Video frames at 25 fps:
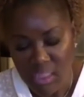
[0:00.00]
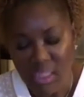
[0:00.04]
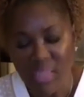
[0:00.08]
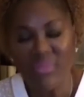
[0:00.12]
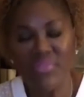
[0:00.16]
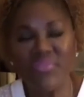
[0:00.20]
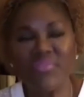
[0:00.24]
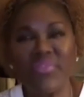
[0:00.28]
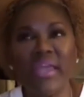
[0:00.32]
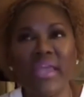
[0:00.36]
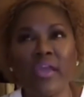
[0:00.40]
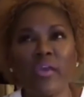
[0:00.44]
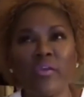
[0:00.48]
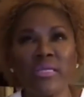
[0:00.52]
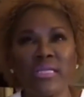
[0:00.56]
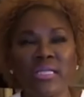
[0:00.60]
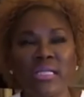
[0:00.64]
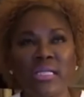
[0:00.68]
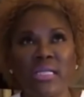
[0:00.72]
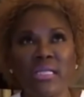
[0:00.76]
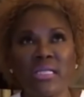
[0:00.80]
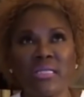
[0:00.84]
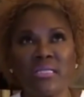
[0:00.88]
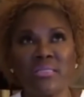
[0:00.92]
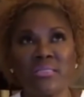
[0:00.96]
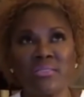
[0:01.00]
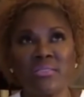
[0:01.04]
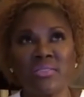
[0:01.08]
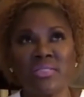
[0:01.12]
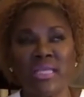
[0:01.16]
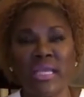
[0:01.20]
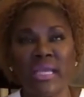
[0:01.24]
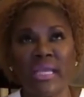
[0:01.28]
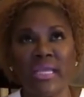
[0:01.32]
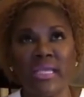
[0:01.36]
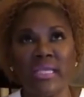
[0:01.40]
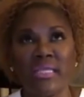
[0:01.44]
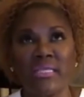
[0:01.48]
there is
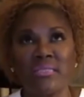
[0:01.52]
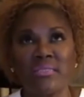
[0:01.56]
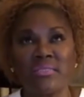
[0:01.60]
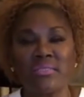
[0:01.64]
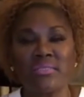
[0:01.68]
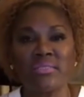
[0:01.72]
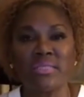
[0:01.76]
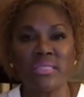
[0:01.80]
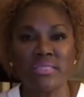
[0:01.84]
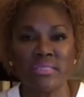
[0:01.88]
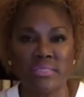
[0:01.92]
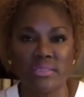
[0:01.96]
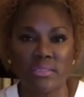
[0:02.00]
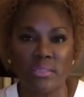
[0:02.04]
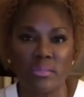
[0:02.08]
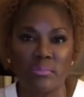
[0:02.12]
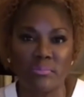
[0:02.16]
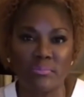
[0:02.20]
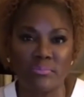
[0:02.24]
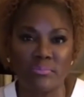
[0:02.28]
a system